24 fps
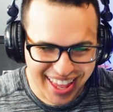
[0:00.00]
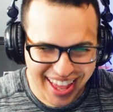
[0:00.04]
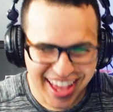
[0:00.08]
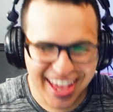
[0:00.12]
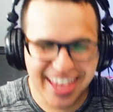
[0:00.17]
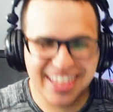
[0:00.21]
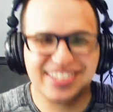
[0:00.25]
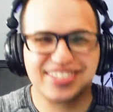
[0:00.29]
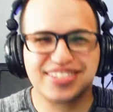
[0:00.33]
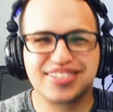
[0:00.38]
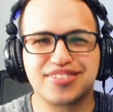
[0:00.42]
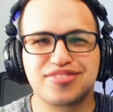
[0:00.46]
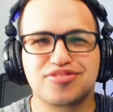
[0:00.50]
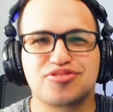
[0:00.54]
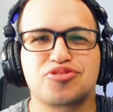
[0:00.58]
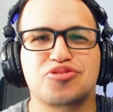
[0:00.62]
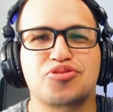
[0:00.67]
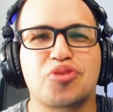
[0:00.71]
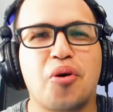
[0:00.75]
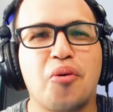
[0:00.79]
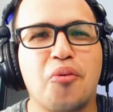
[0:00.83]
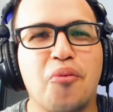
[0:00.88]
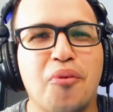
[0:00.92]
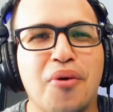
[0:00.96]
and
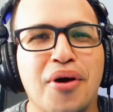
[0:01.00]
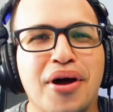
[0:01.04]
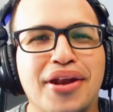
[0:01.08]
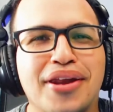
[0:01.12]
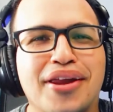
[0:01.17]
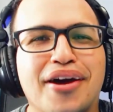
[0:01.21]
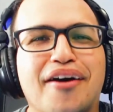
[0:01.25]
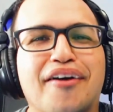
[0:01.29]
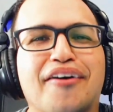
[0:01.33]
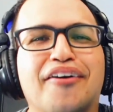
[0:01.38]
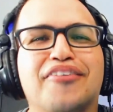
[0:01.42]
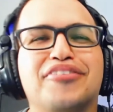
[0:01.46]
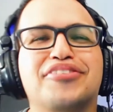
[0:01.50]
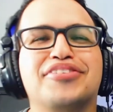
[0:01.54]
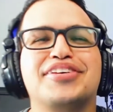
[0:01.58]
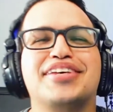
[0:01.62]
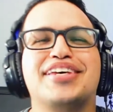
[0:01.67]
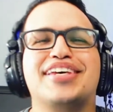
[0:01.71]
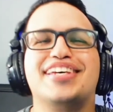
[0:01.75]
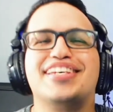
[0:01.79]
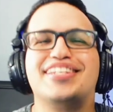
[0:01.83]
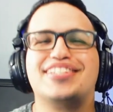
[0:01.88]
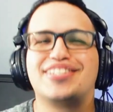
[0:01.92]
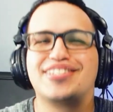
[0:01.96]
someone of
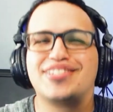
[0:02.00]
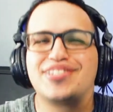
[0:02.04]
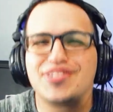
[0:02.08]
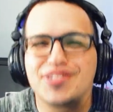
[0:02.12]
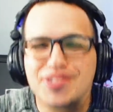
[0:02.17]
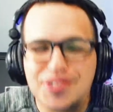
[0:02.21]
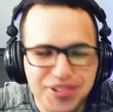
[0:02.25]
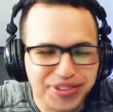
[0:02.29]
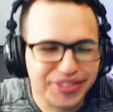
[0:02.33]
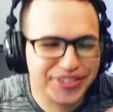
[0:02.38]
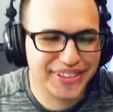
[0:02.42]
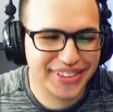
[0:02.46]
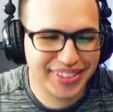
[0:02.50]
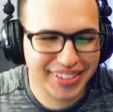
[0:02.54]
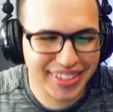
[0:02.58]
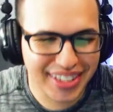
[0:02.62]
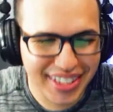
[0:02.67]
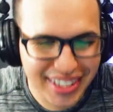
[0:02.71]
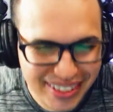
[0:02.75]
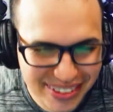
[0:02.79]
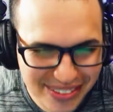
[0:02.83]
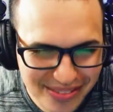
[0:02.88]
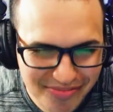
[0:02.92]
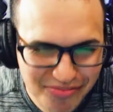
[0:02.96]
his
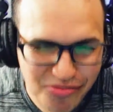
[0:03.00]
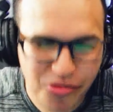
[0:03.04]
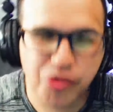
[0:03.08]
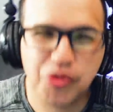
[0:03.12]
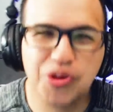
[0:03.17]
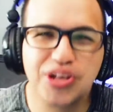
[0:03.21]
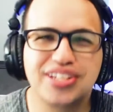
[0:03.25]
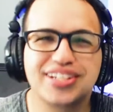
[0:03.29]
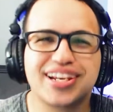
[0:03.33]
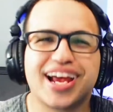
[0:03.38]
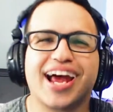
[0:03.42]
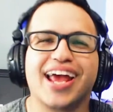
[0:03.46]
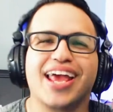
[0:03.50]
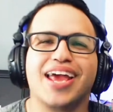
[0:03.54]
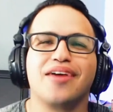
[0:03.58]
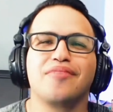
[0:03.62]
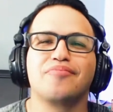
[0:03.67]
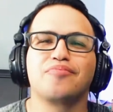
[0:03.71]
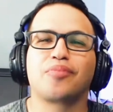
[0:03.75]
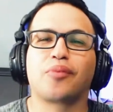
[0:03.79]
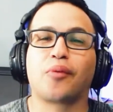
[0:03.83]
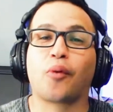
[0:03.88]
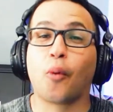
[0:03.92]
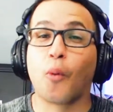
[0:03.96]
choosing, which I
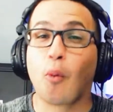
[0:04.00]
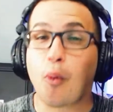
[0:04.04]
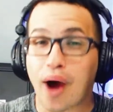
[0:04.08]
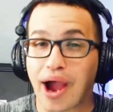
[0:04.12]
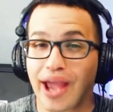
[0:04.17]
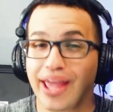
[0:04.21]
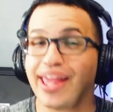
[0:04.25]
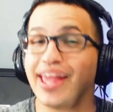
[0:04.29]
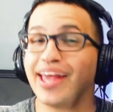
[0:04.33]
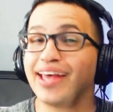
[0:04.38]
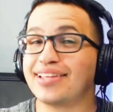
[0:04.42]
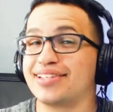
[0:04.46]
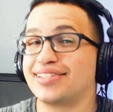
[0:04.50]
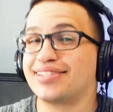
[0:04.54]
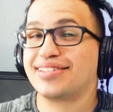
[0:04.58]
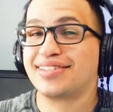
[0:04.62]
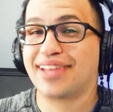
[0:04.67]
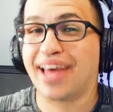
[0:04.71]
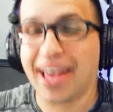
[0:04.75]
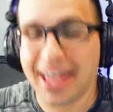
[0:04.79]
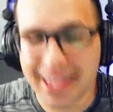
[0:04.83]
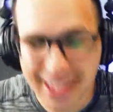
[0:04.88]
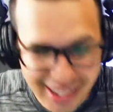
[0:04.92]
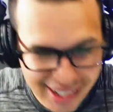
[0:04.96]
am quite
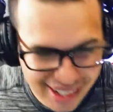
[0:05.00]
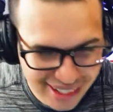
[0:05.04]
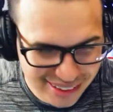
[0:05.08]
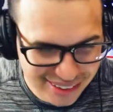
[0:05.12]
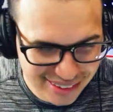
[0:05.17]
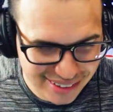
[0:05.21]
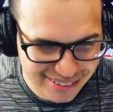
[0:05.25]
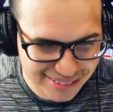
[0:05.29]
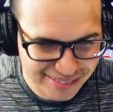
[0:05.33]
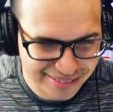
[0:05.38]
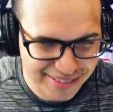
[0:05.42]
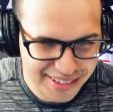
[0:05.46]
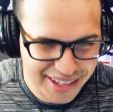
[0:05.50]
excited.